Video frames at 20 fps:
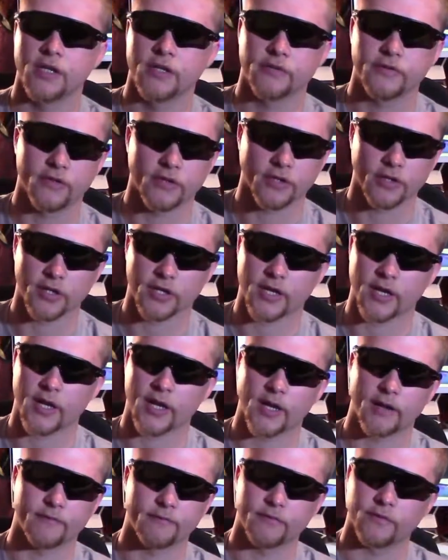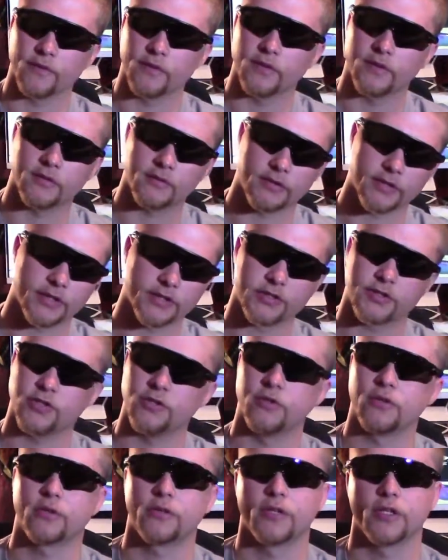They're going to have at least
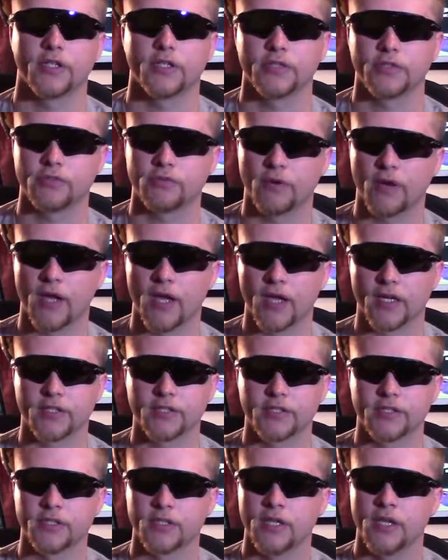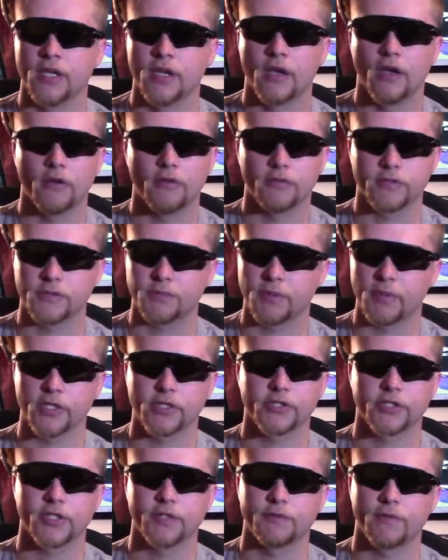2 clearance racks,
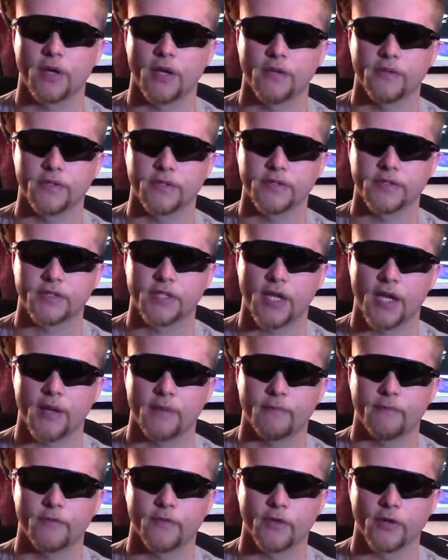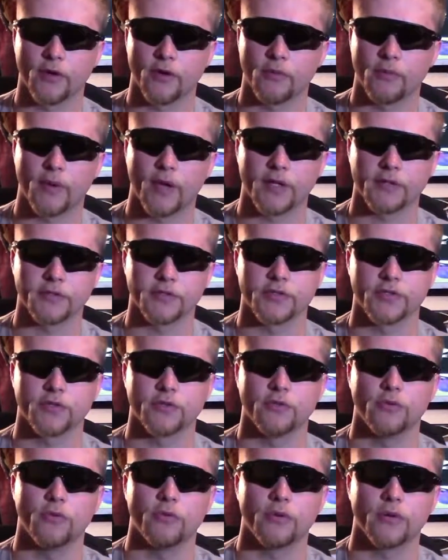especially around this time for going back to
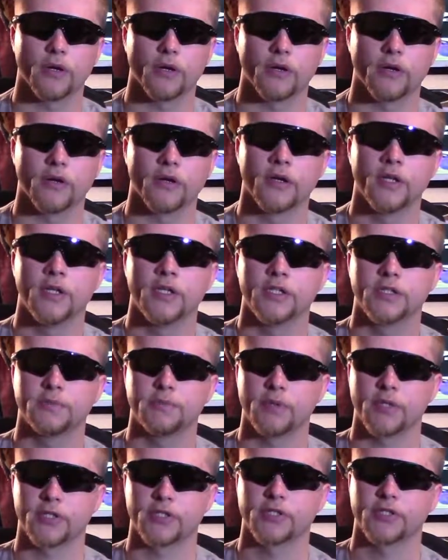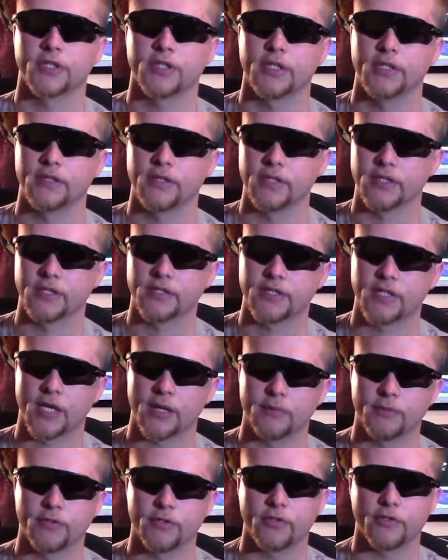school, or especially at this
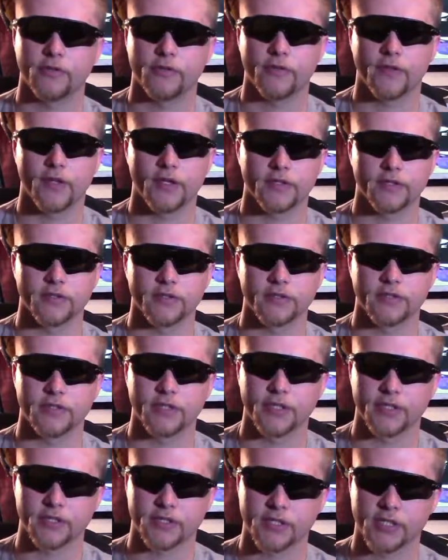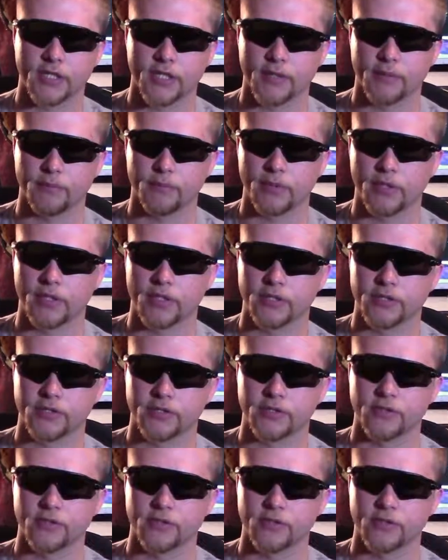time in 2016, because